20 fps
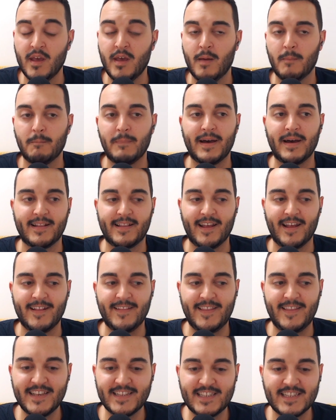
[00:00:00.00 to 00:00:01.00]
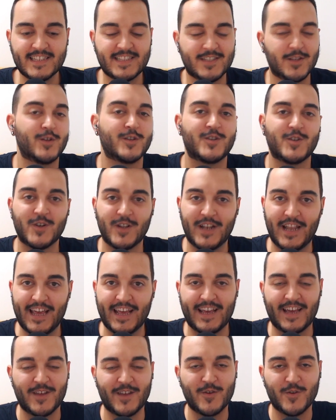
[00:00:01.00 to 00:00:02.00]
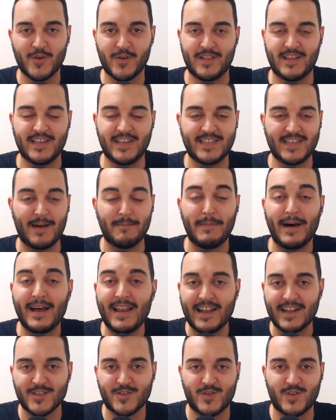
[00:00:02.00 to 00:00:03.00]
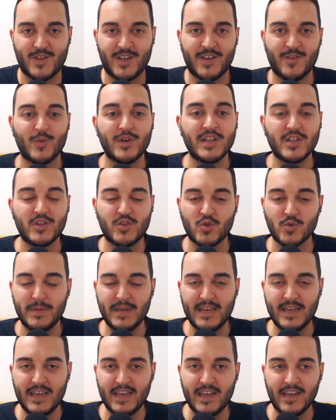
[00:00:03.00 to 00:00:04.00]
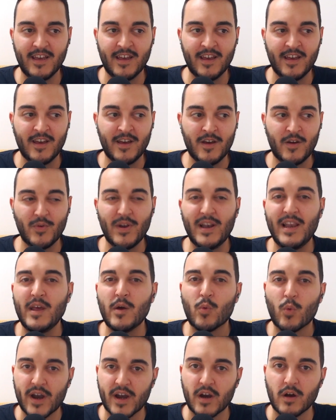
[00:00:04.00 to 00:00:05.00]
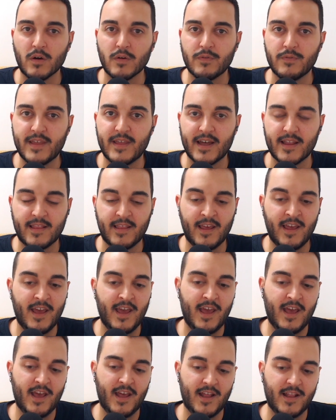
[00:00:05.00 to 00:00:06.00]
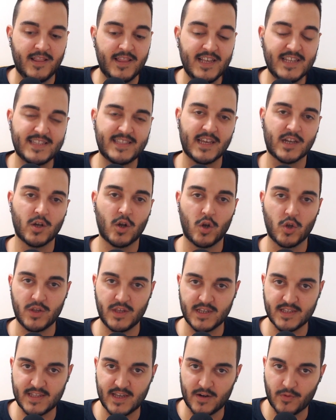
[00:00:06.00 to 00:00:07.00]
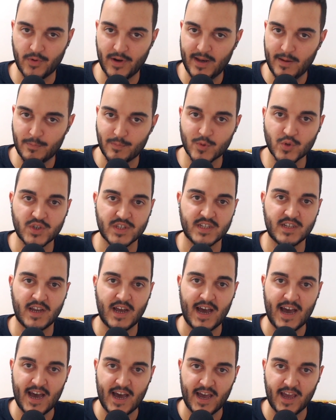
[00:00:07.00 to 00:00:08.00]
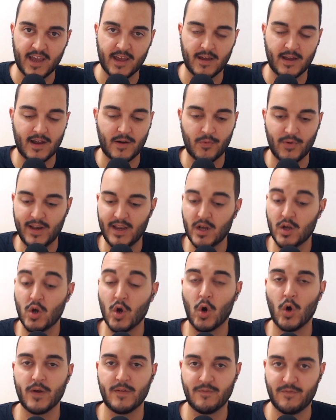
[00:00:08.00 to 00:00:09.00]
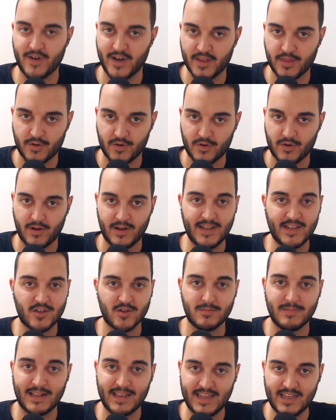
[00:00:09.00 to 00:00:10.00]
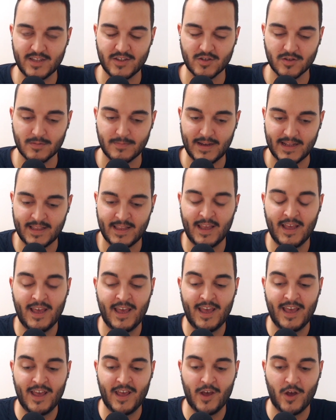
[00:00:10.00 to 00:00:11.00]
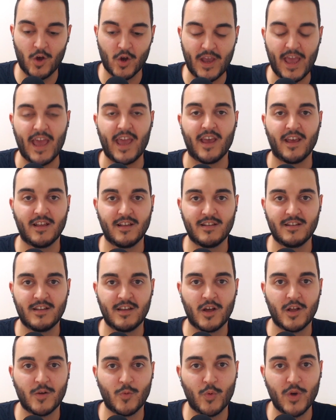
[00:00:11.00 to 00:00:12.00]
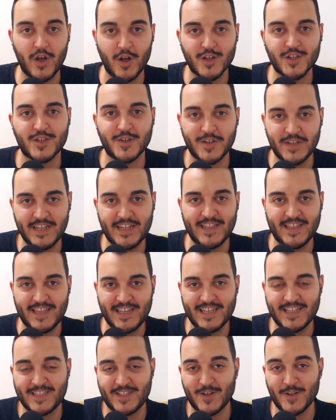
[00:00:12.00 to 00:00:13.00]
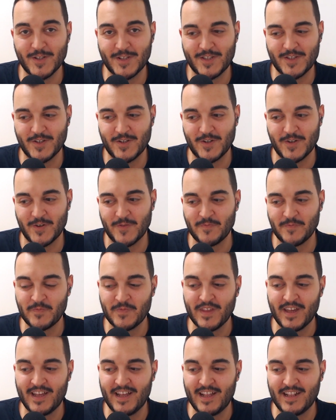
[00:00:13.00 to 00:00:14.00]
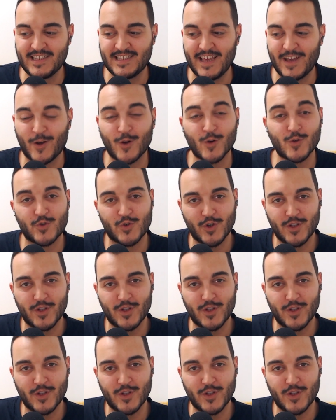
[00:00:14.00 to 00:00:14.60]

But this is also like, this a balance we need to be really aware of, that these technologies are really pushing high, are really going further little by little. But okay, we also need these also, say, control